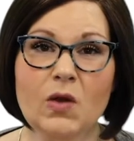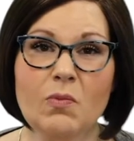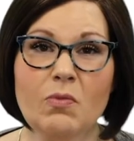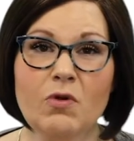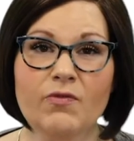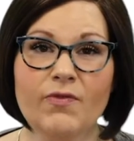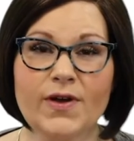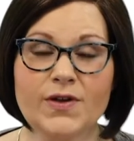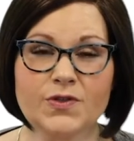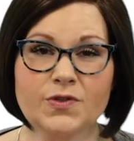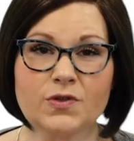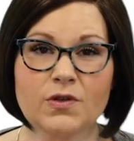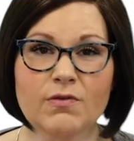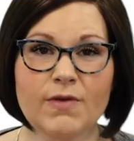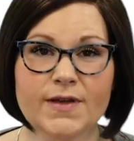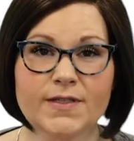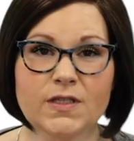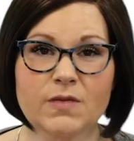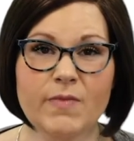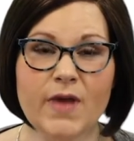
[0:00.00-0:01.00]
a professional
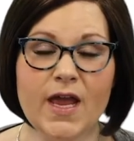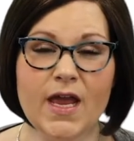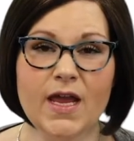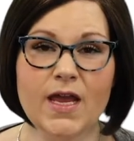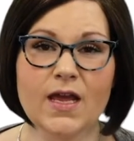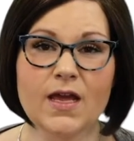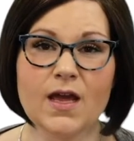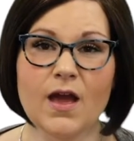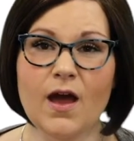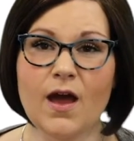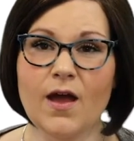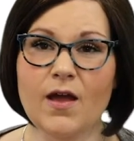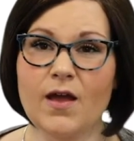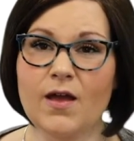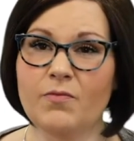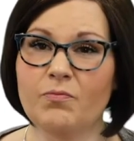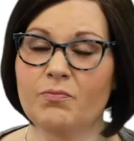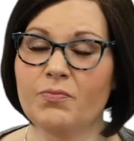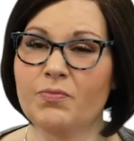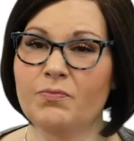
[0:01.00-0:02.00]
resume,
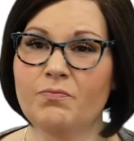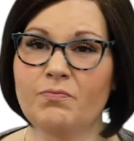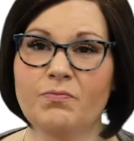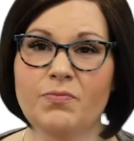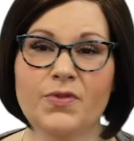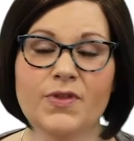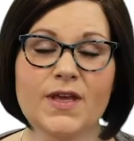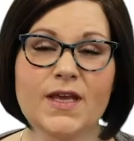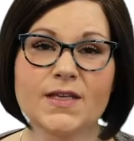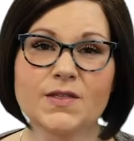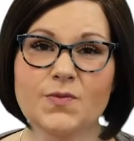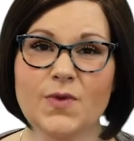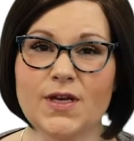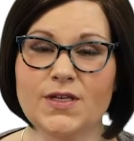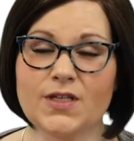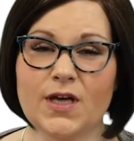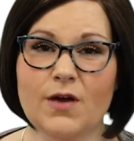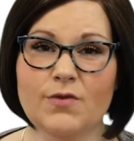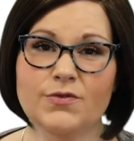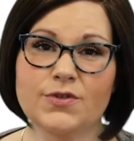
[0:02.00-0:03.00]
please
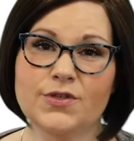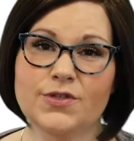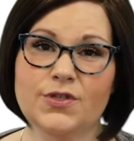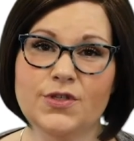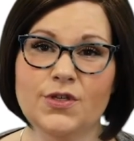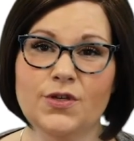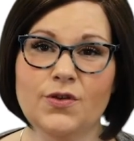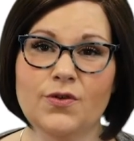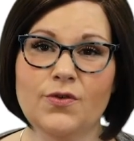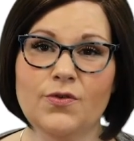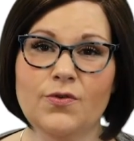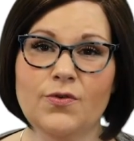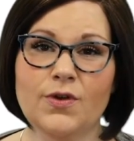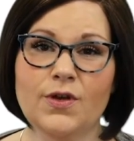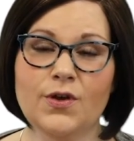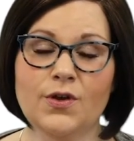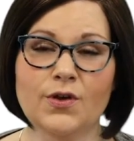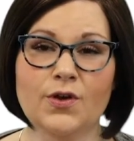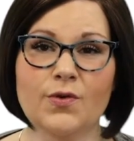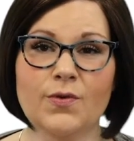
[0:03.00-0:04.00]
reach out to
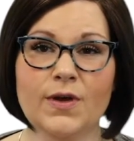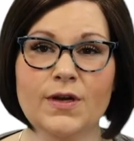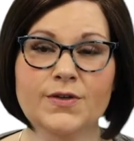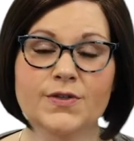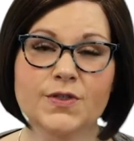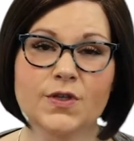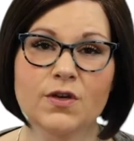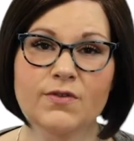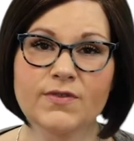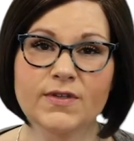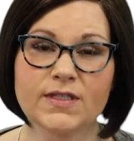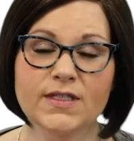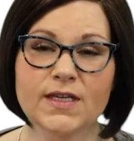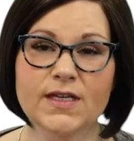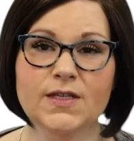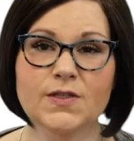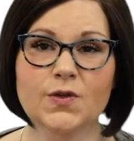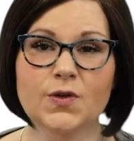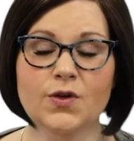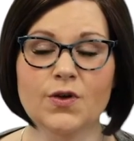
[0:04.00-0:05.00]
your career
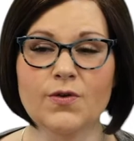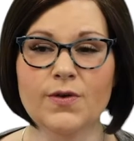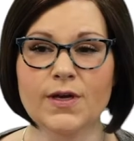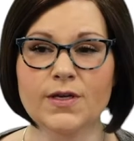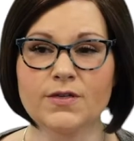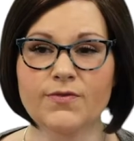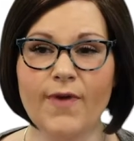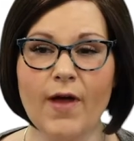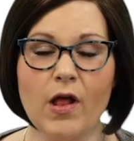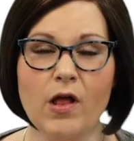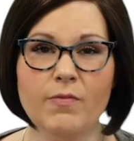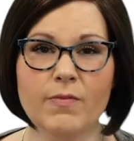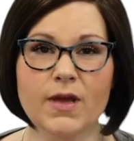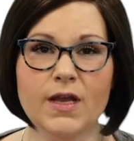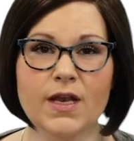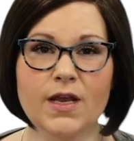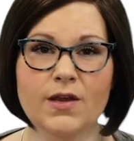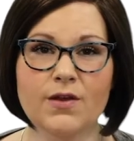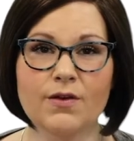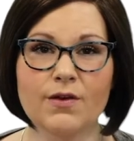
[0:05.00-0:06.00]
services or career
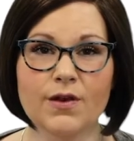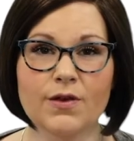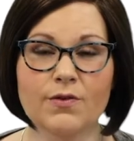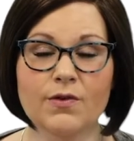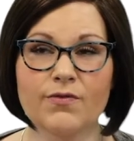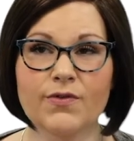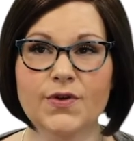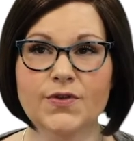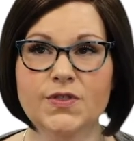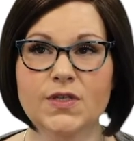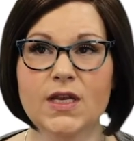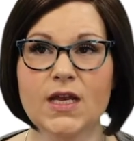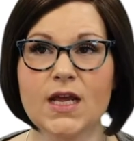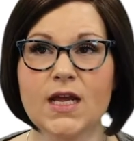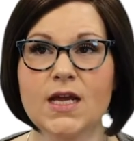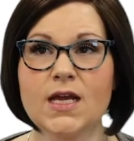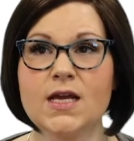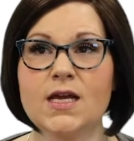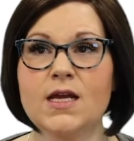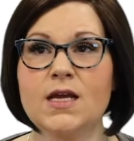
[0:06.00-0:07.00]
development at your
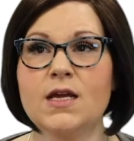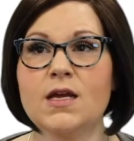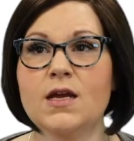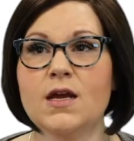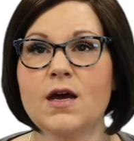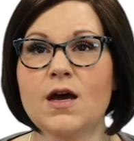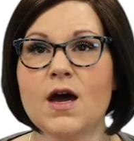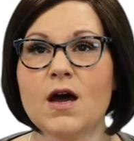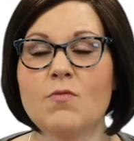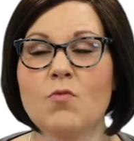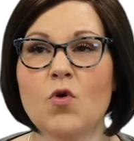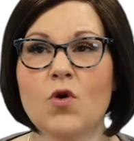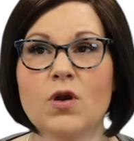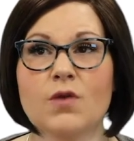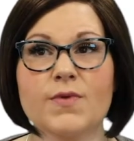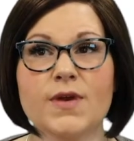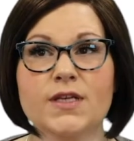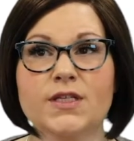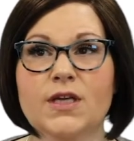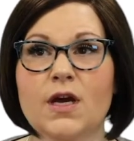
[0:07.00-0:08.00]
university, or
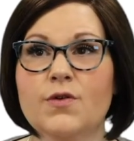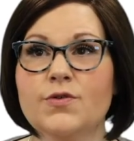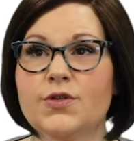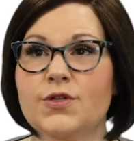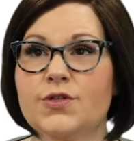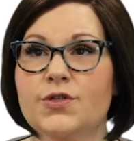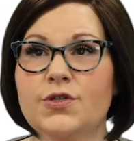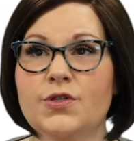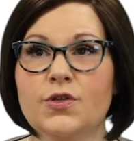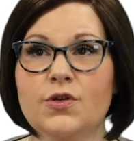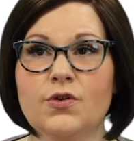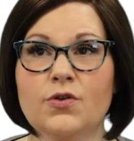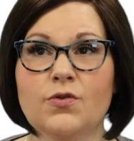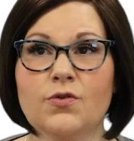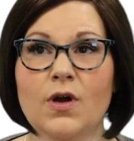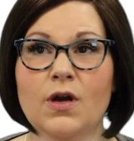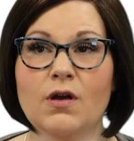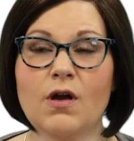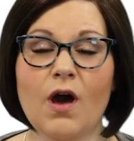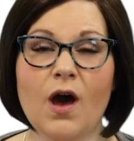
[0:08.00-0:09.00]
reach out
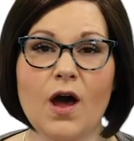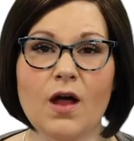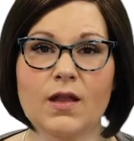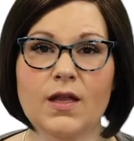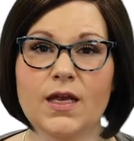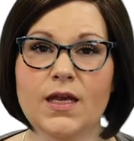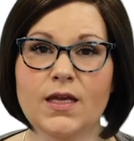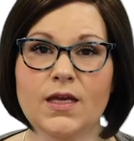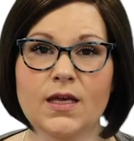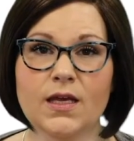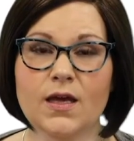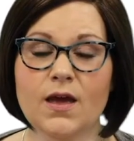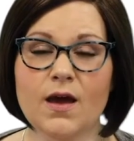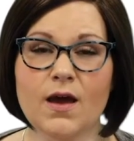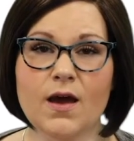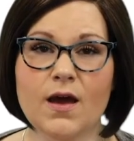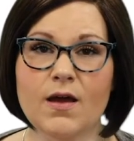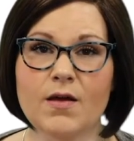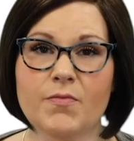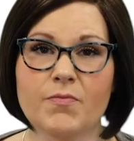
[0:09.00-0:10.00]
to a colleague
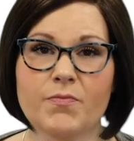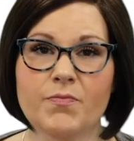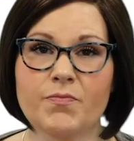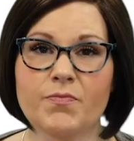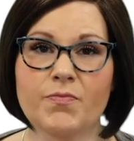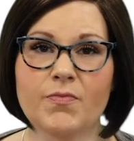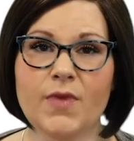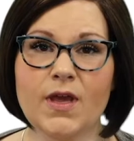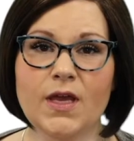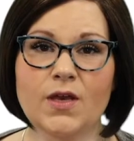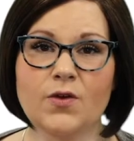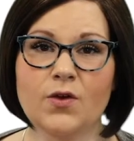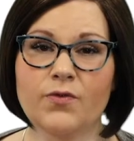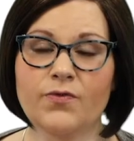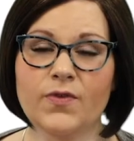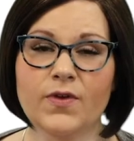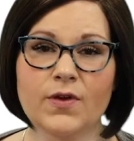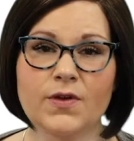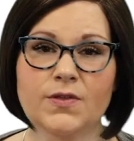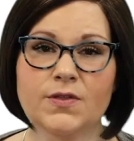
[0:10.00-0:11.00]
in your
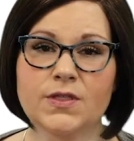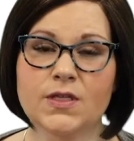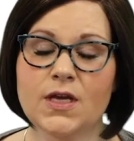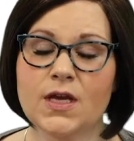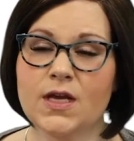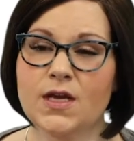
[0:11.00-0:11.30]
field